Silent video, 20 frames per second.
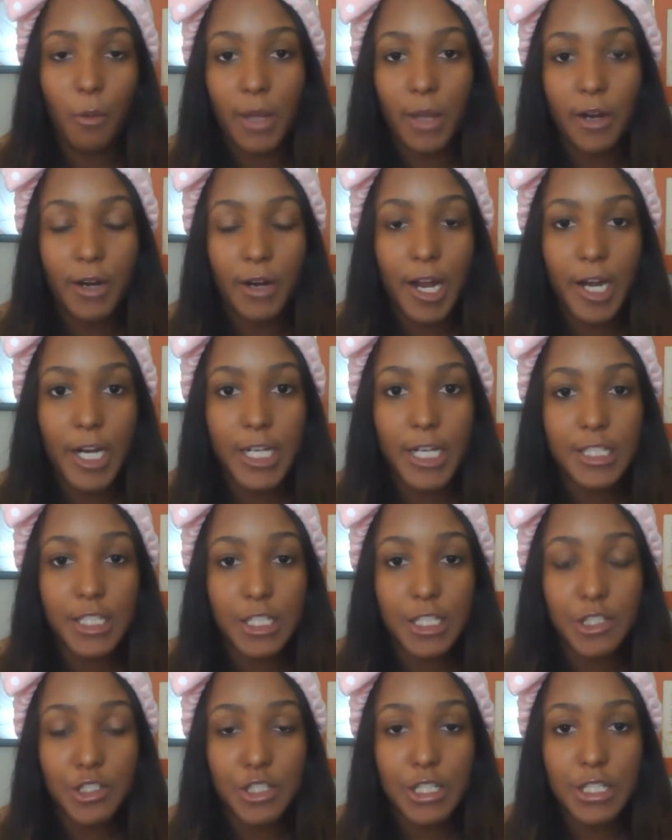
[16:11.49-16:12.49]
wig or hair
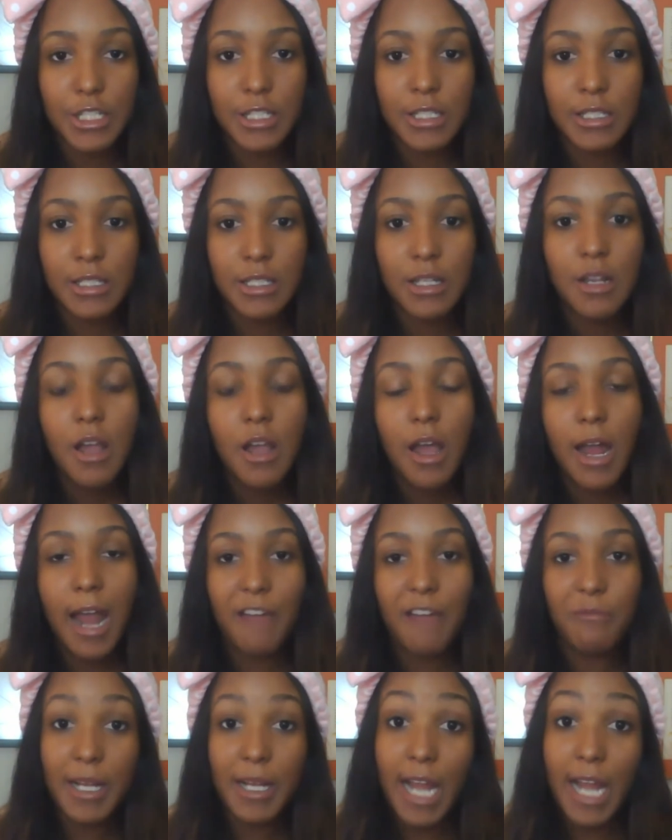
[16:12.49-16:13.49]
extensions. I
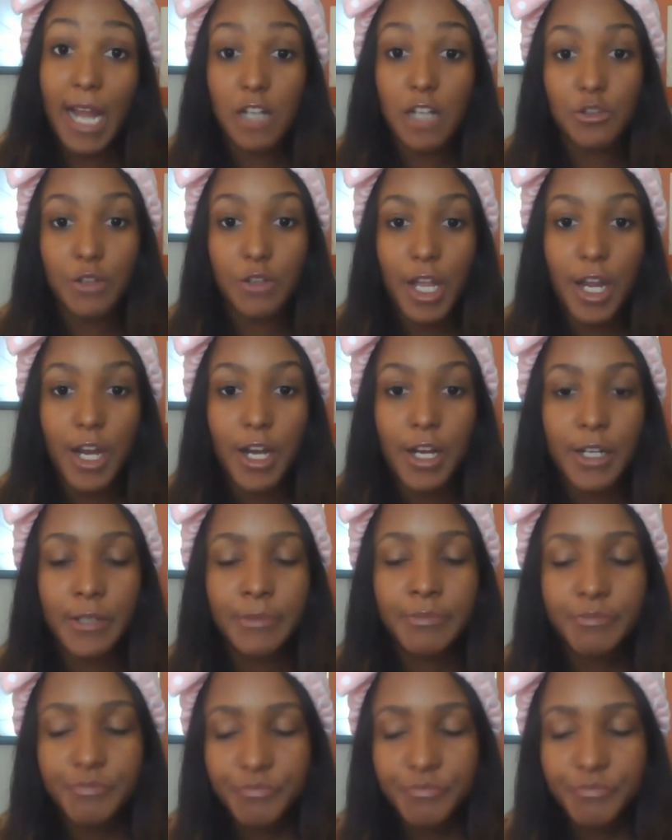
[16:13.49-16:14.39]
have my natural hair